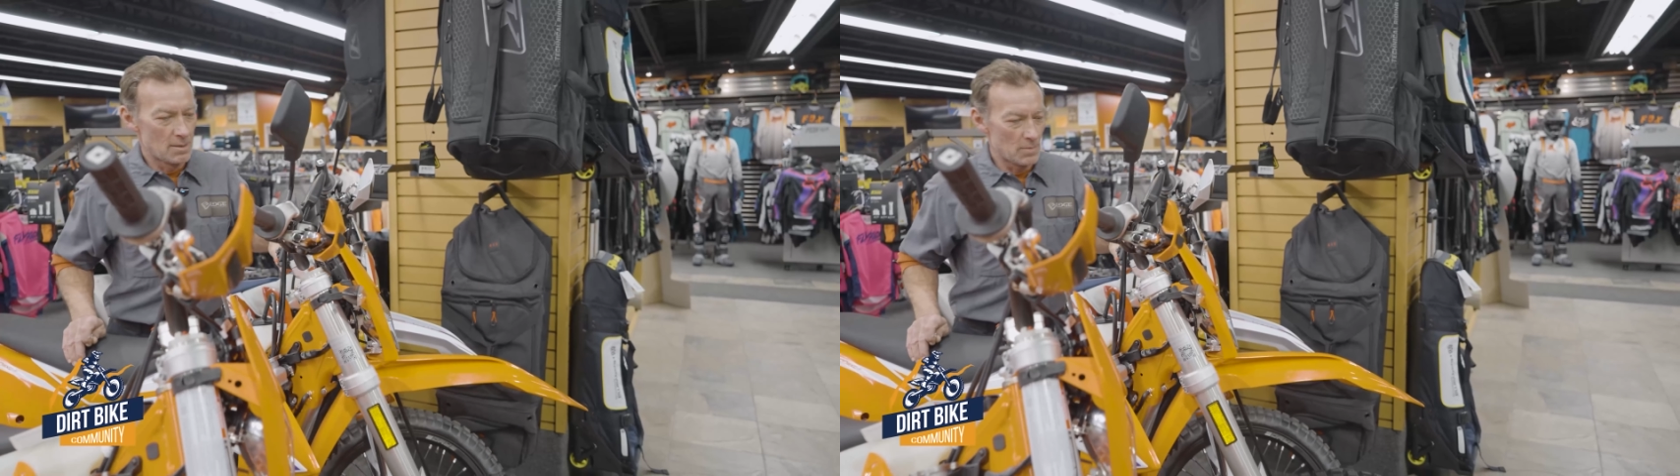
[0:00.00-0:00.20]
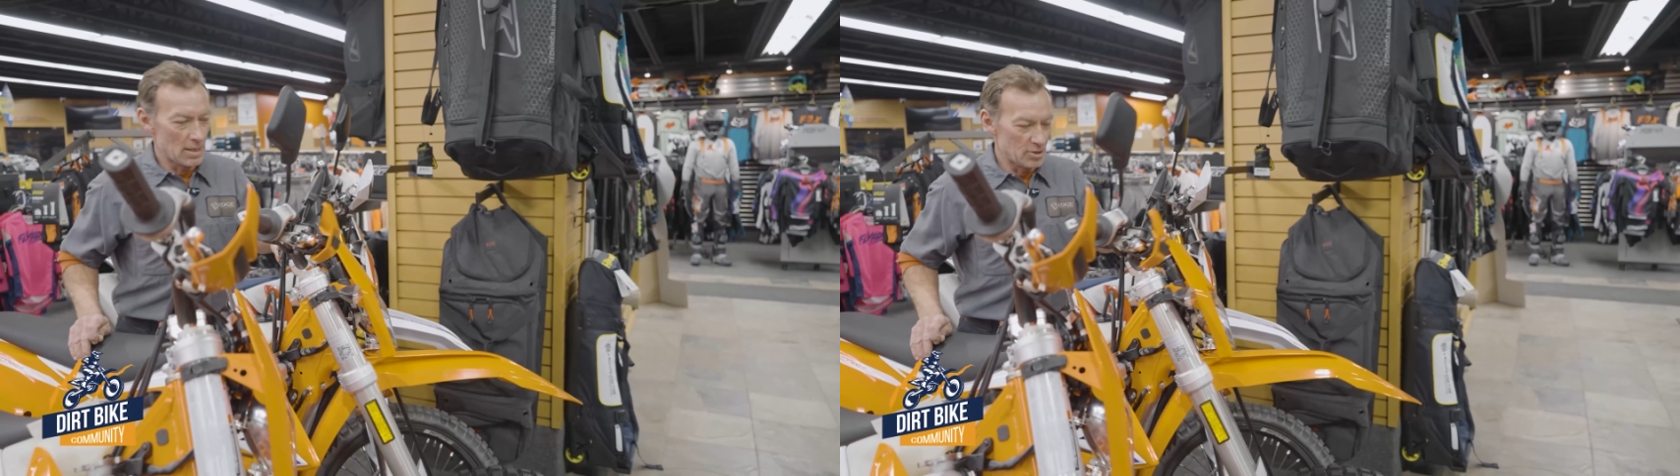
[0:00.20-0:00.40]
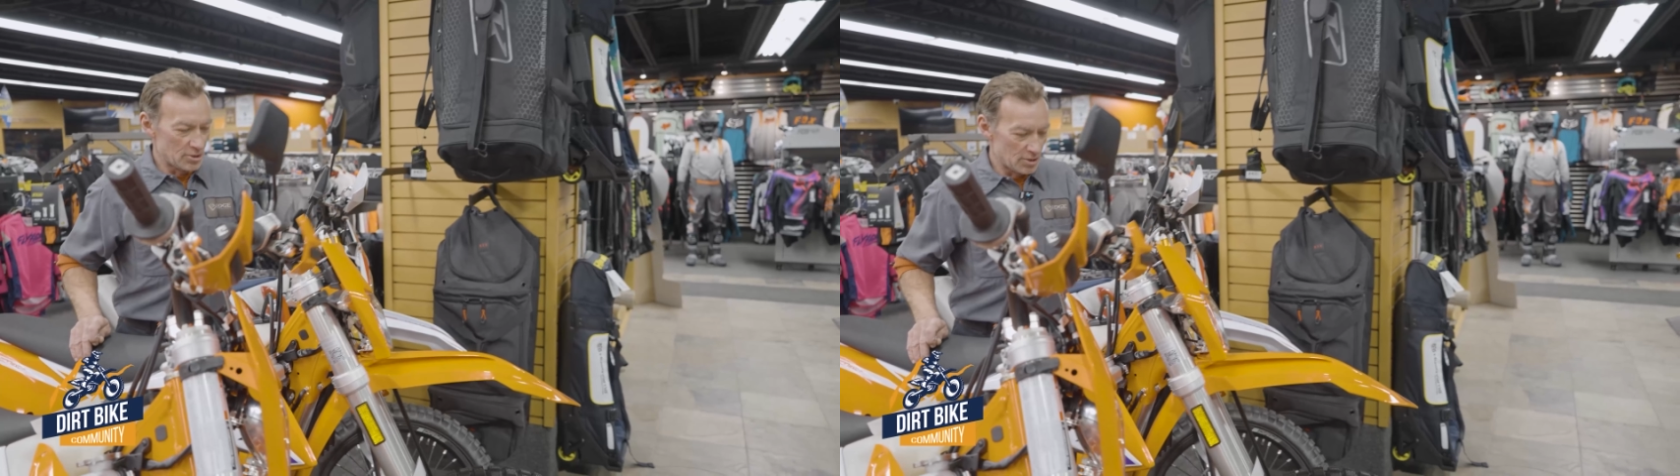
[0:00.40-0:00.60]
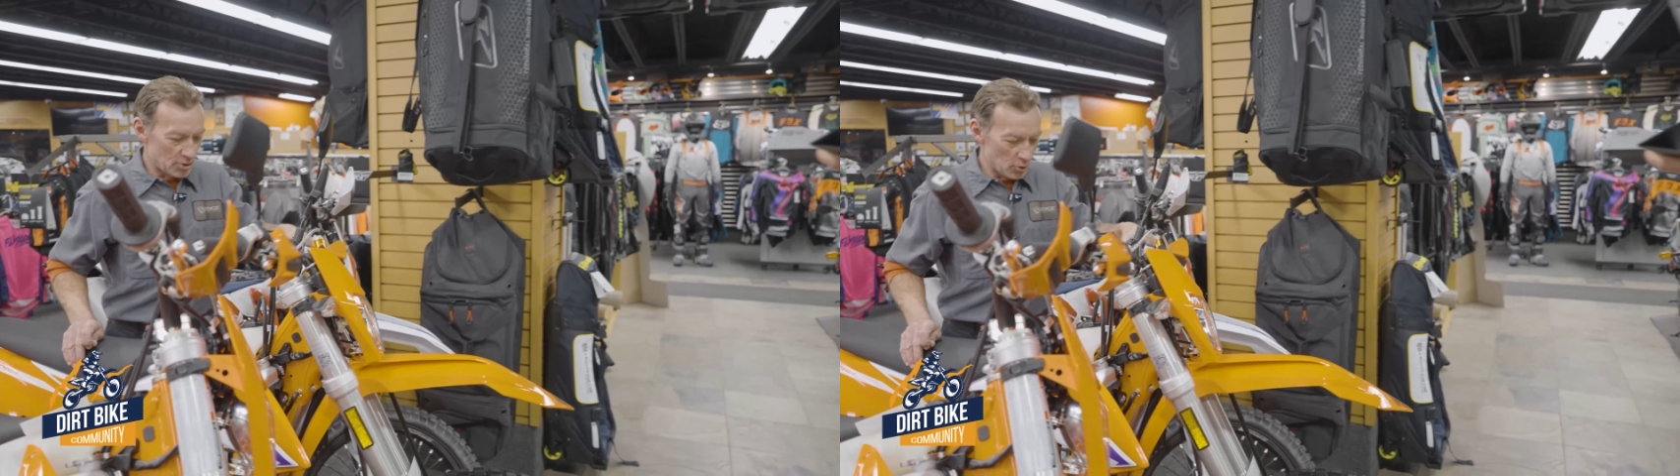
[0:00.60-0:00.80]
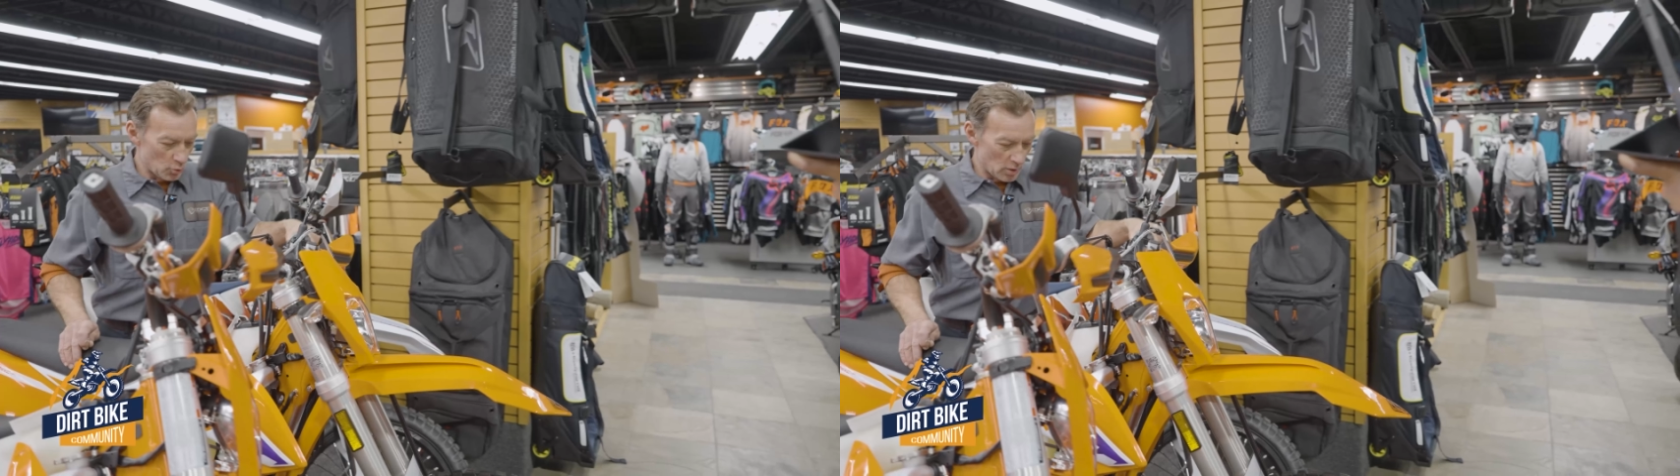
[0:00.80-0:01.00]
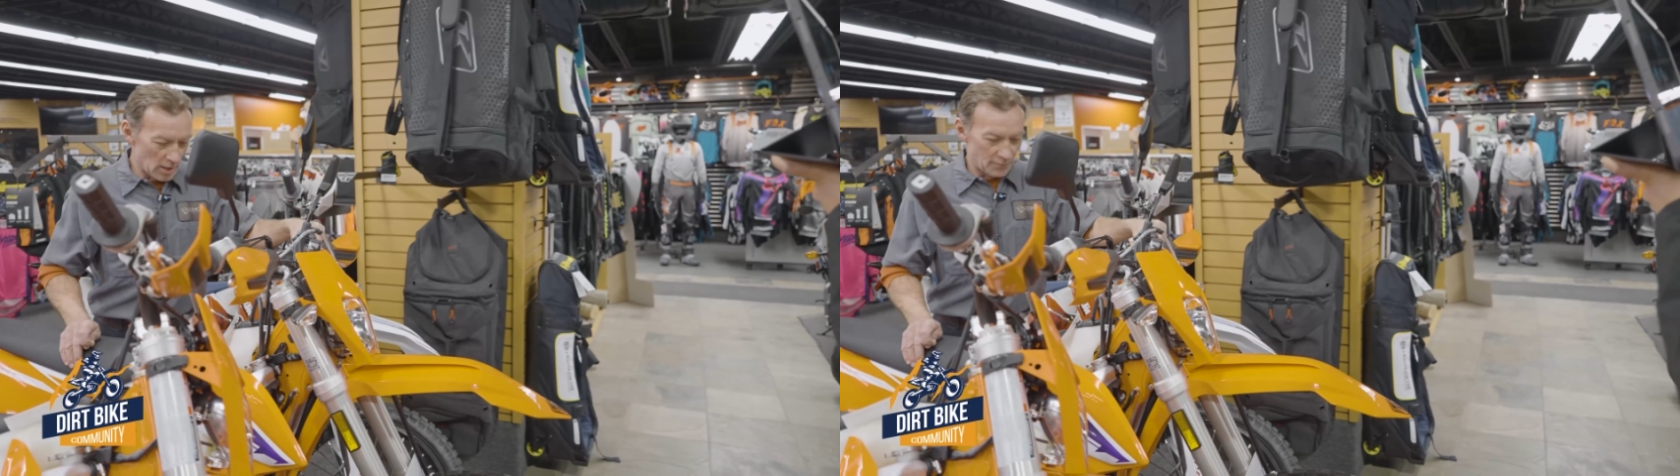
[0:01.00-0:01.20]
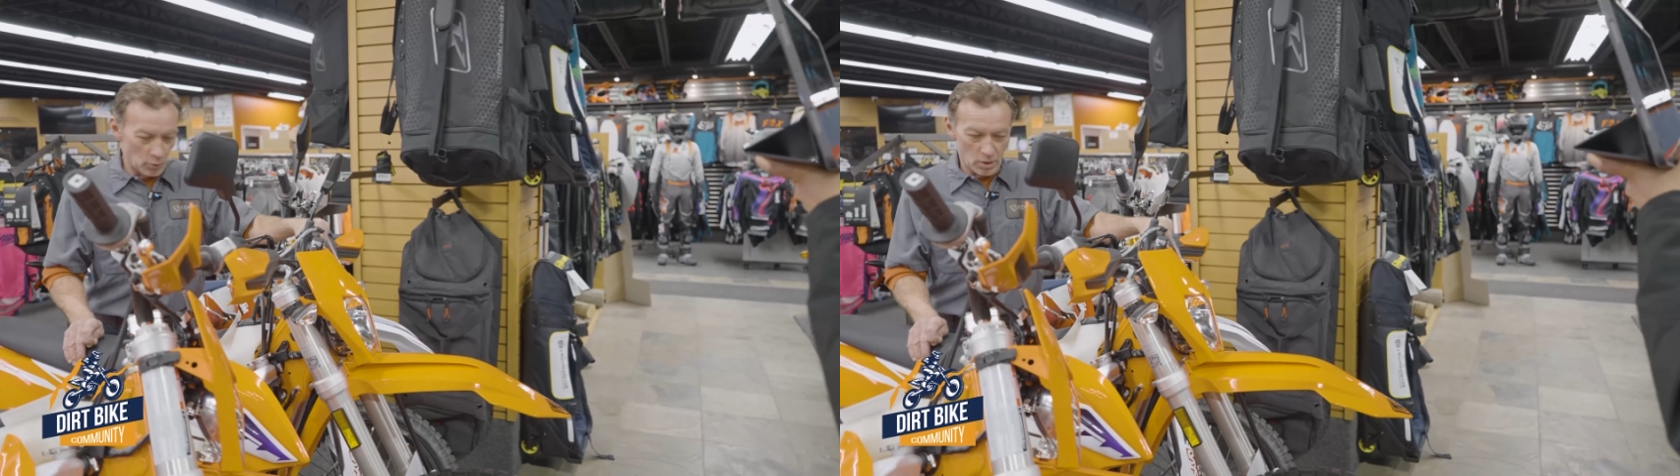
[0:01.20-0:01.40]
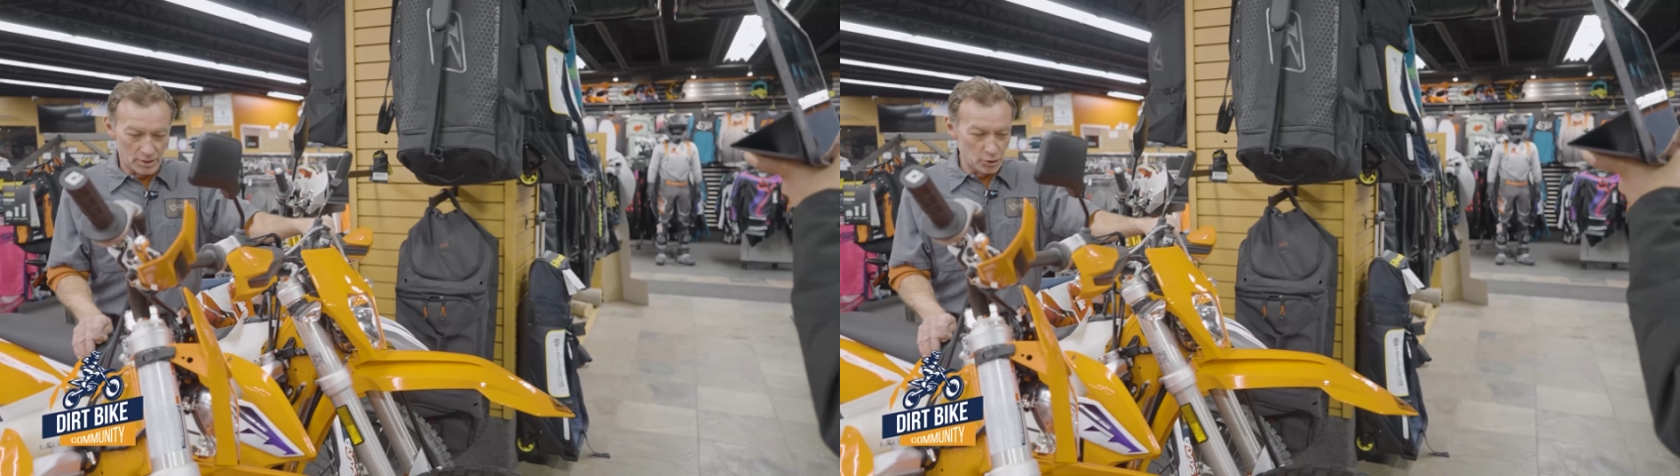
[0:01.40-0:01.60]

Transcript: maybe just do, if you want to